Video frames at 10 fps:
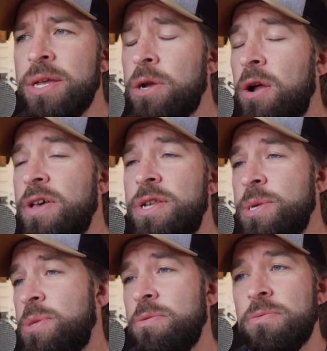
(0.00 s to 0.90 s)
Carly
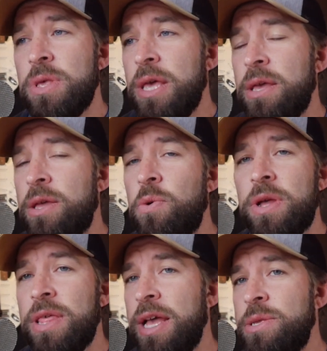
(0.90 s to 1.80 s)
just quickly